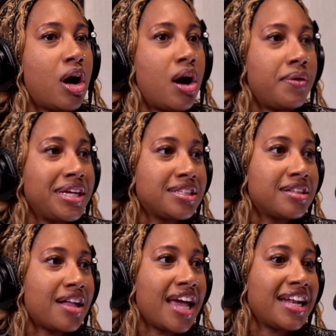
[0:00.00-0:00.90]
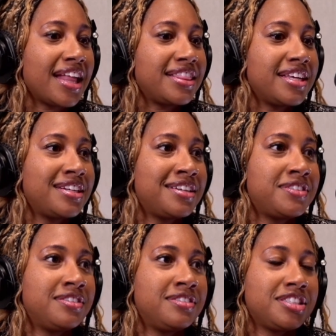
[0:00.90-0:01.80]
always a light at the end of
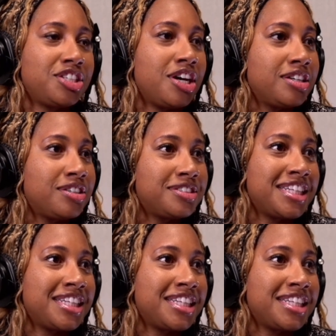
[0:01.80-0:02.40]
the tunnel,